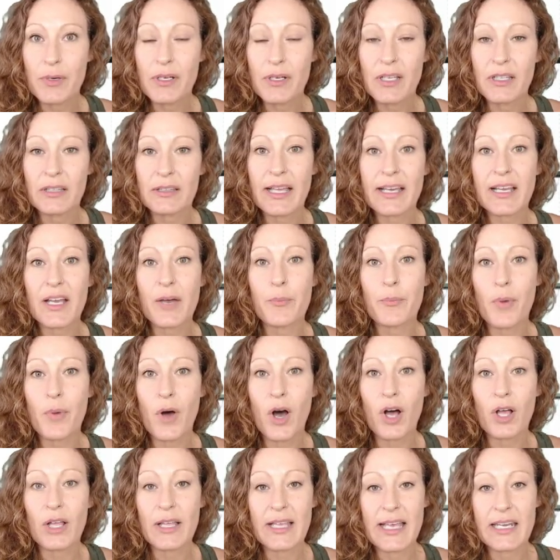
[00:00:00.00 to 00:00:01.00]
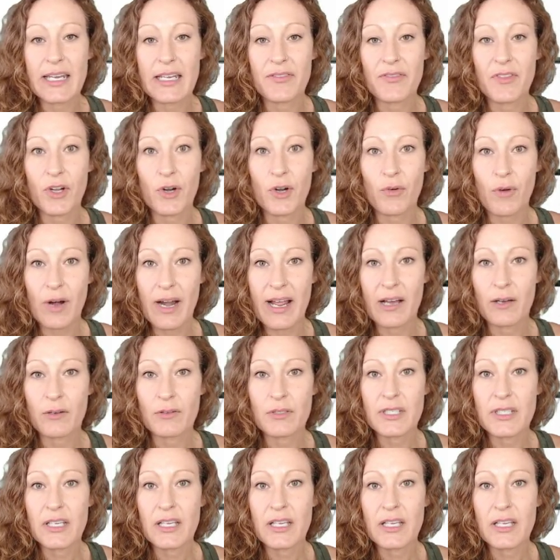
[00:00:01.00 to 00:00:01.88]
like a ball hitting the ground,